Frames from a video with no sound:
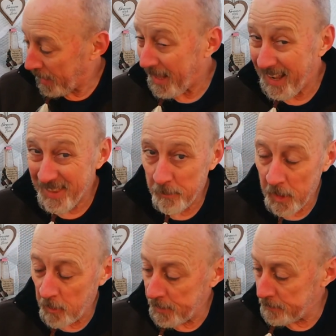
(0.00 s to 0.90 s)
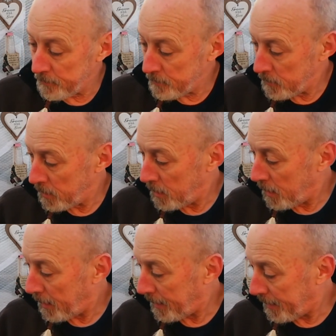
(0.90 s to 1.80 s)
at the moment,
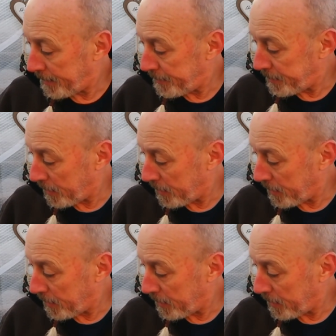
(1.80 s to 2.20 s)
and